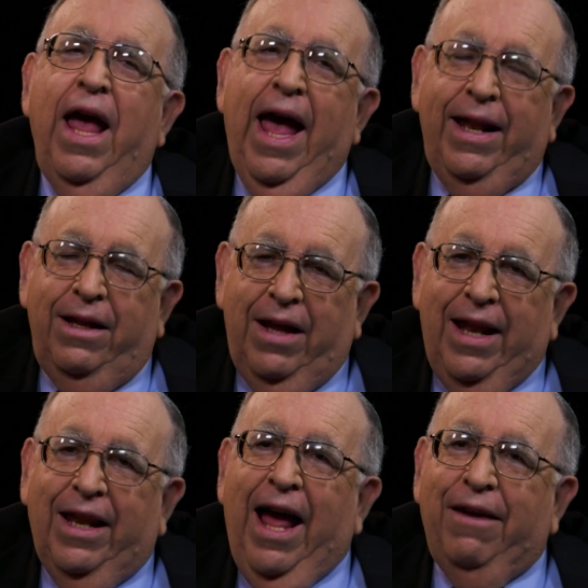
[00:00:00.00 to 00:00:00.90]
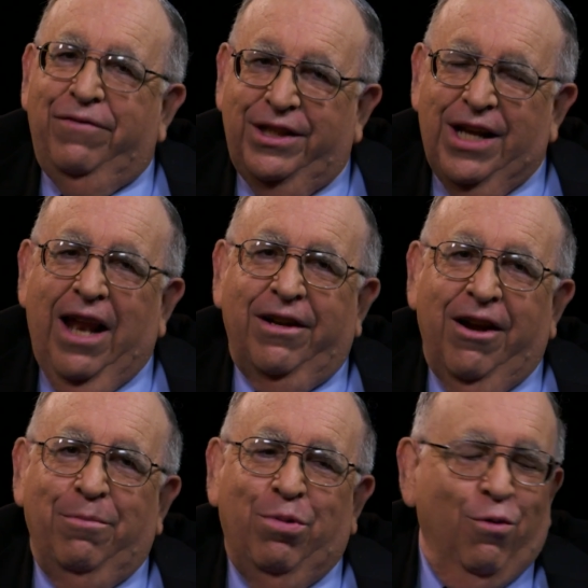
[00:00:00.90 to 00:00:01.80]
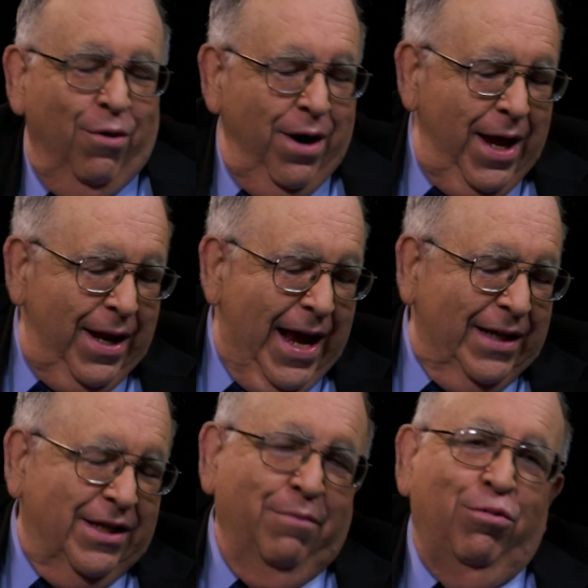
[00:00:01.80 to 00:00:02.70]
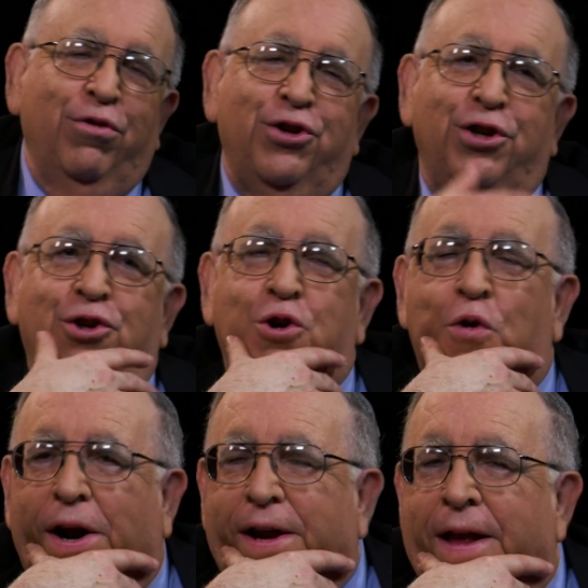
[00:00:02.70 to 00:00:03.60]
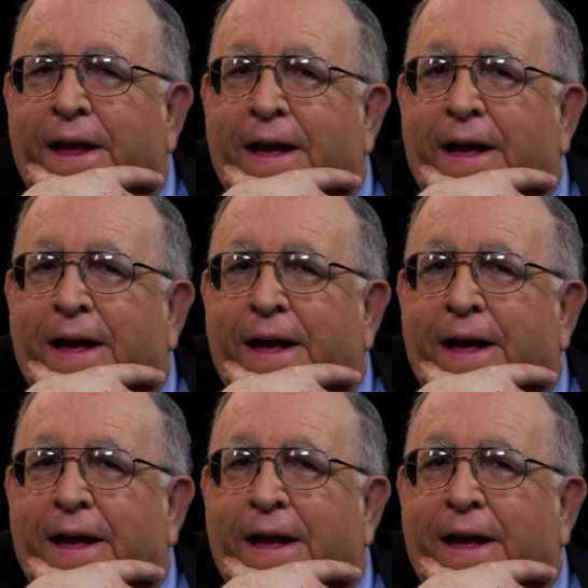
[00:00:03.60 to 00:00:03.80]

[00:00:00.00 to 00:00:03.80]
and life is solitary, poor, nasty, brutish, and short.